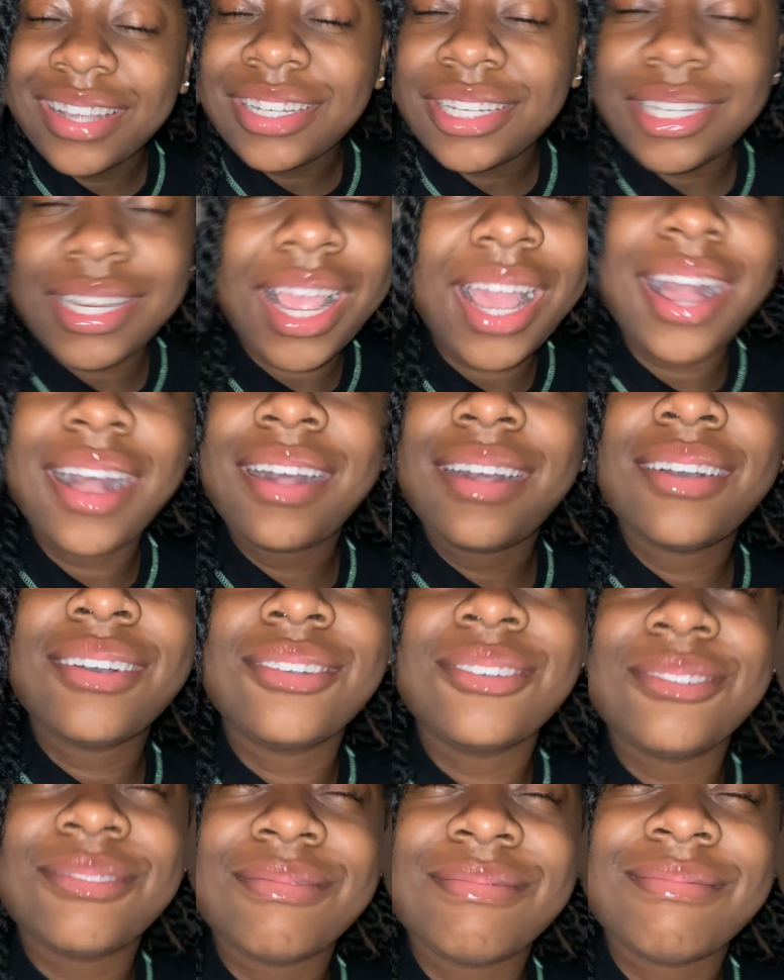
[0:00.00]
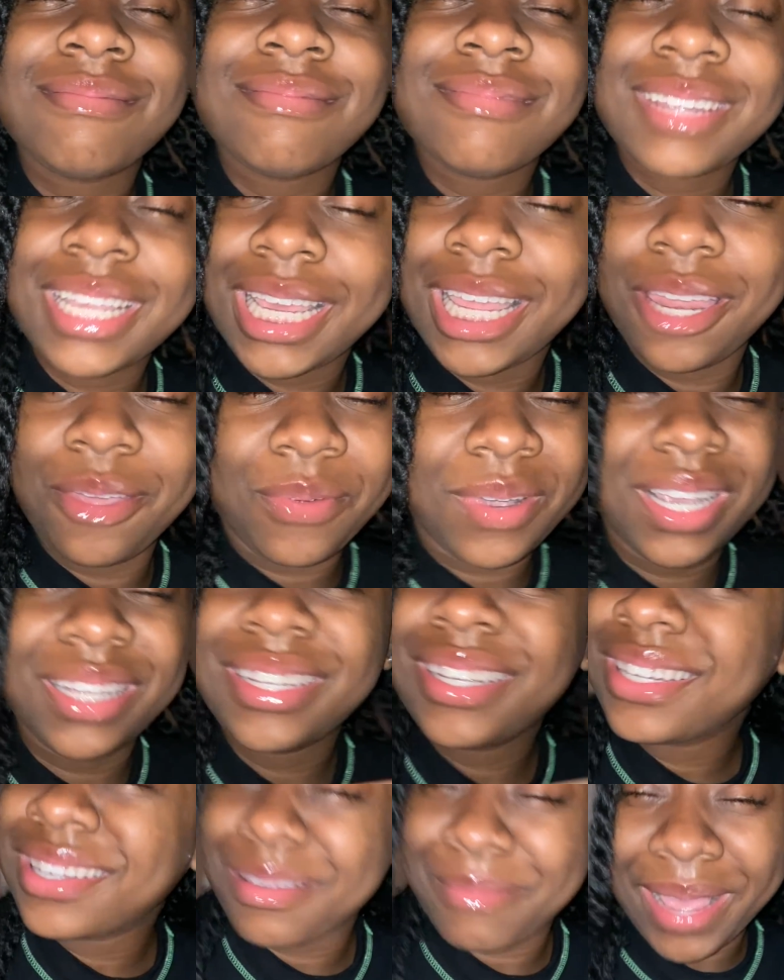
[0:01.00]
Ciao. Anyway,
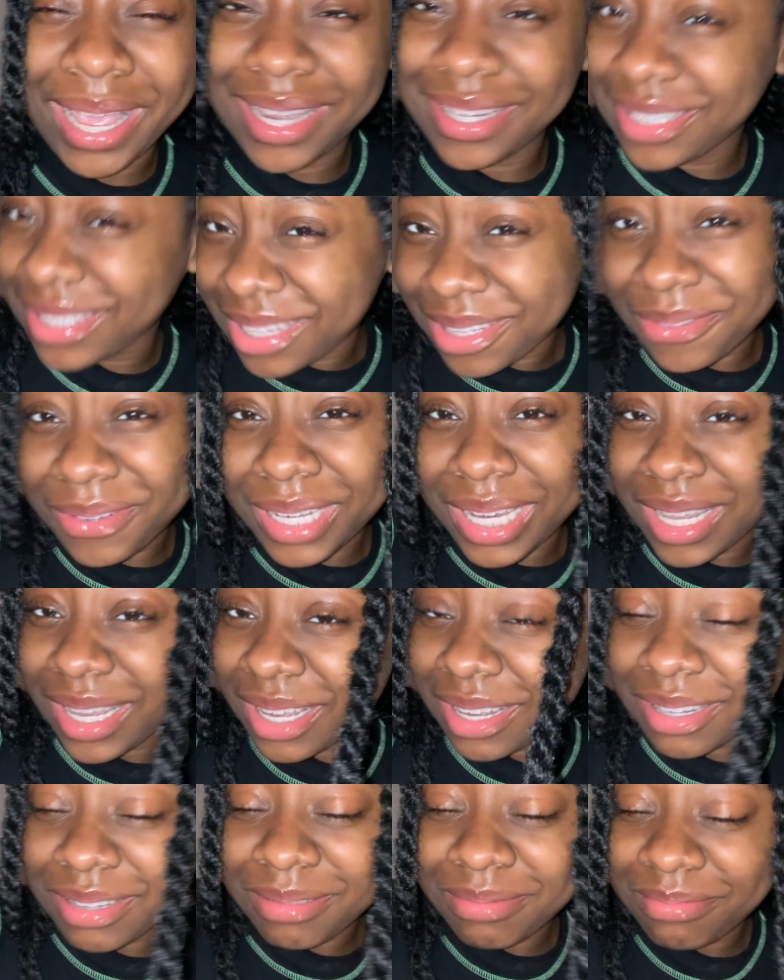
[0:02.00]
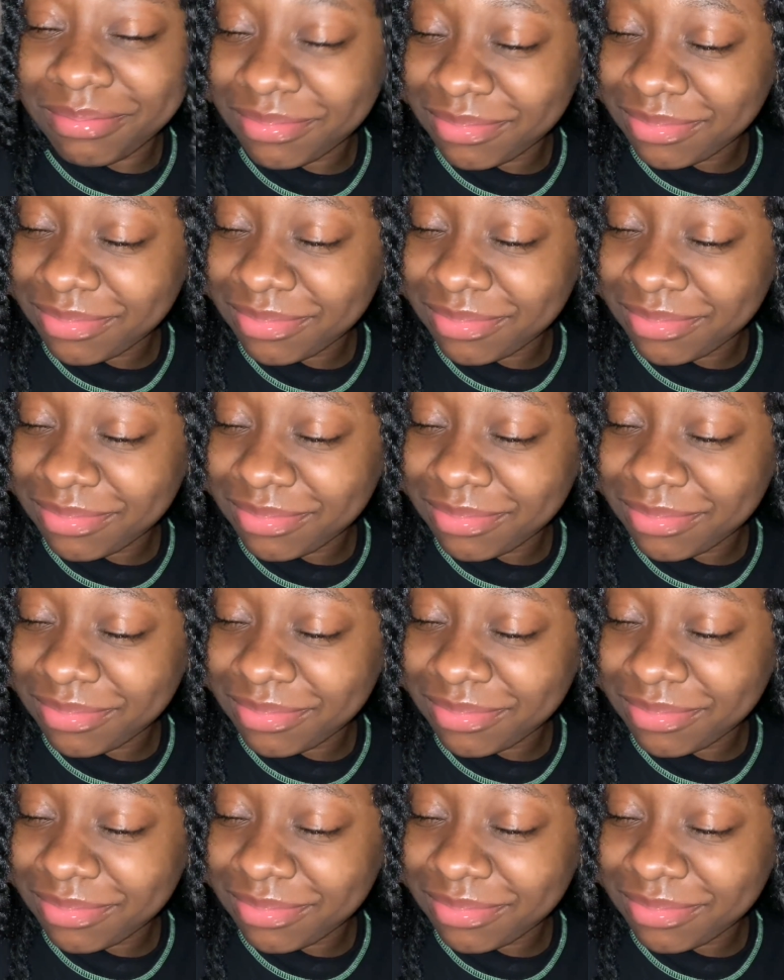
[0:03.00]
let's get back into the video.